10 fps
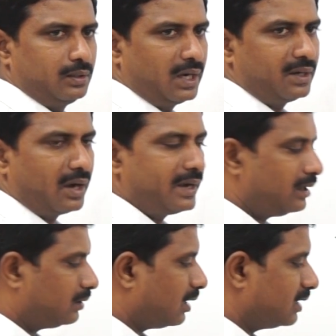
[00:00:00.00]

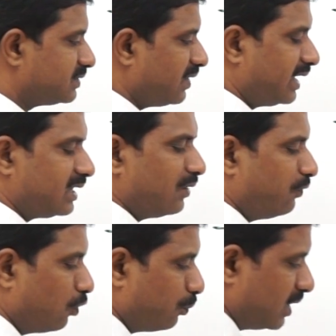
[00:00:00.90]
Tetrahedral corners, we are taking the
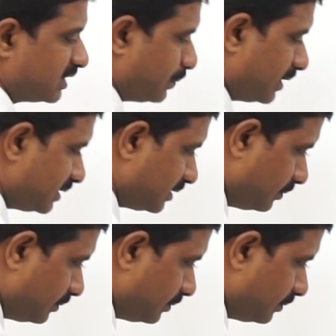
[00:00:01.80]
4 phosphorus.